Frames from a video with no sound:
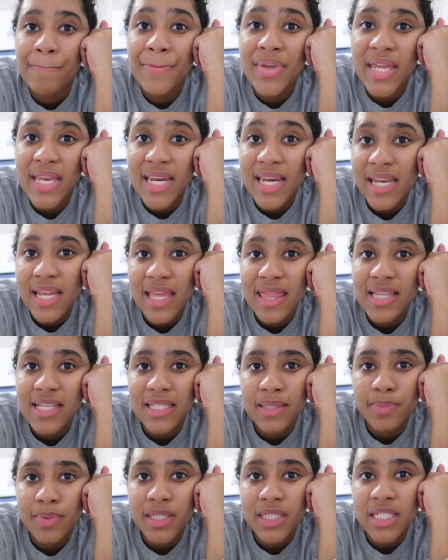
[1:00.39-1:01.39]
been in
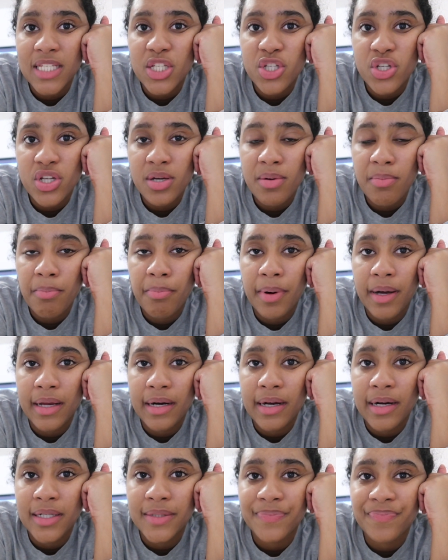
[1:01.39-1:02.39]
this position,
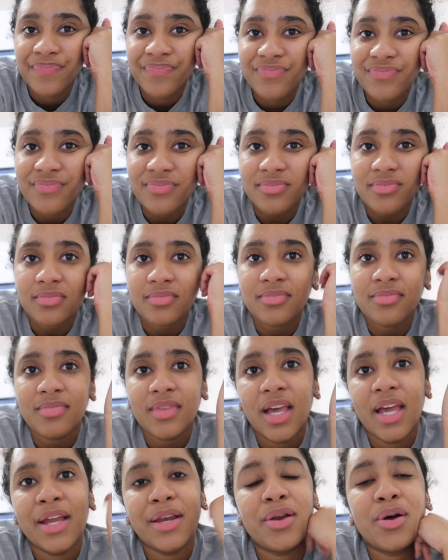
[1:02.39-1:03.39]
but
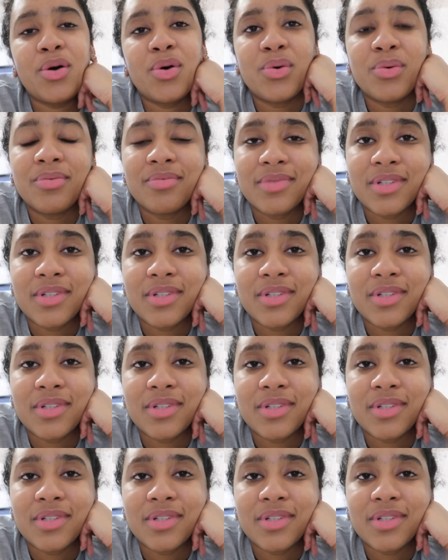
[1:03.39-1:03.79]
I know